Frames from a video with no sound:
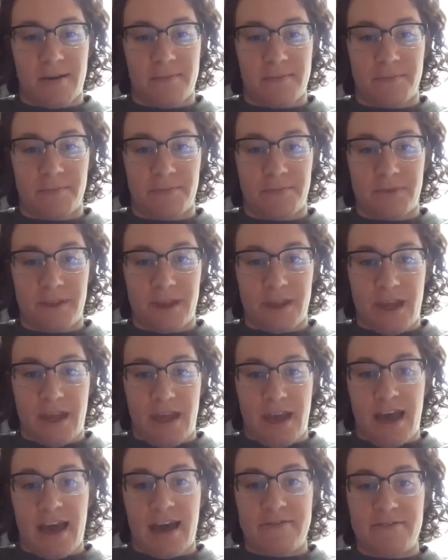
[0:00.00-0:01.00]
Um,
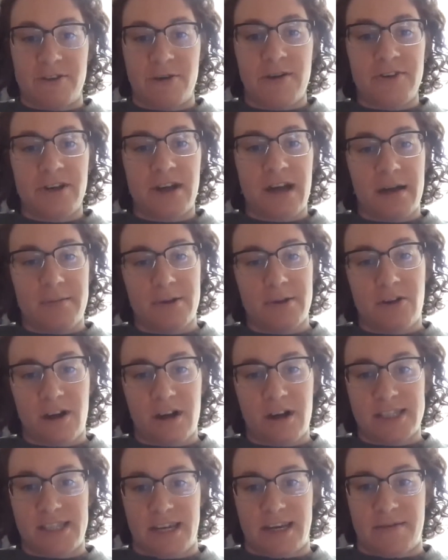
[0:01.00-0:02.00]
have you ever
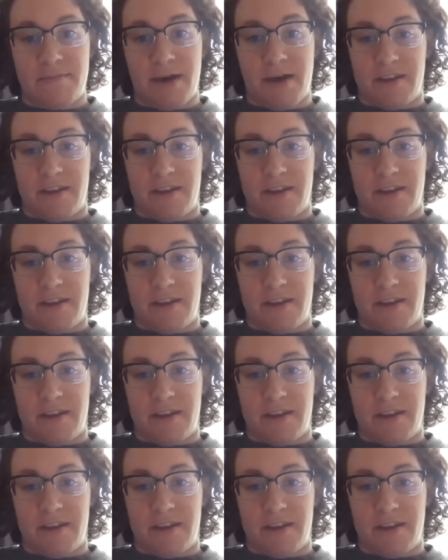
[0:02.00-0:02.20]
come across